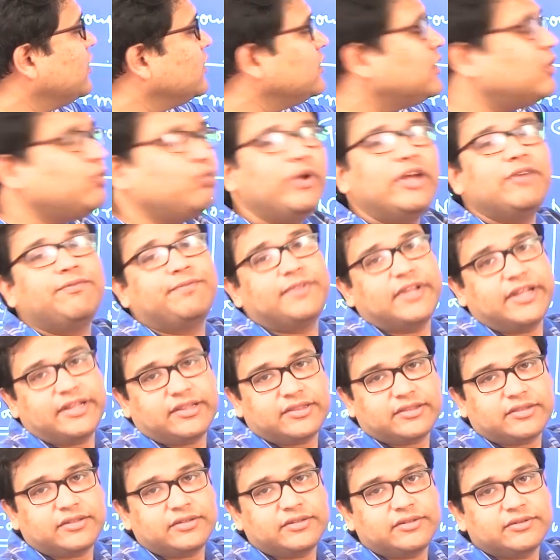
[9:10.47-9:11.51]
the
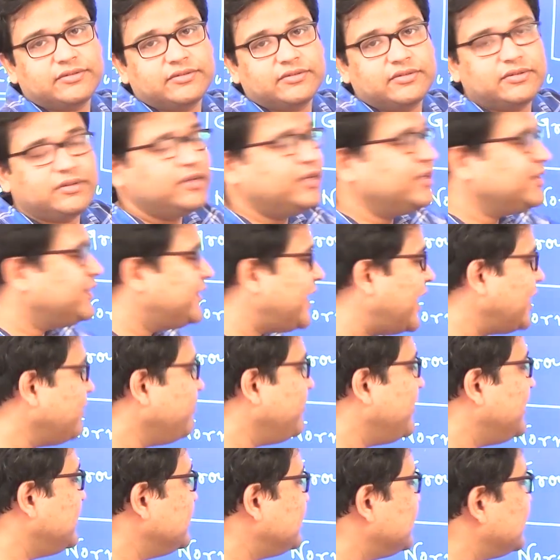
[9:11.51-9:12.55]
wavelength.
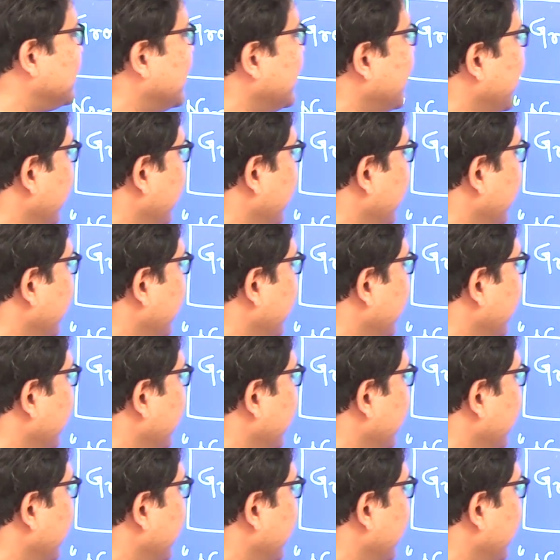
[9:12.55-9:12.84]
That means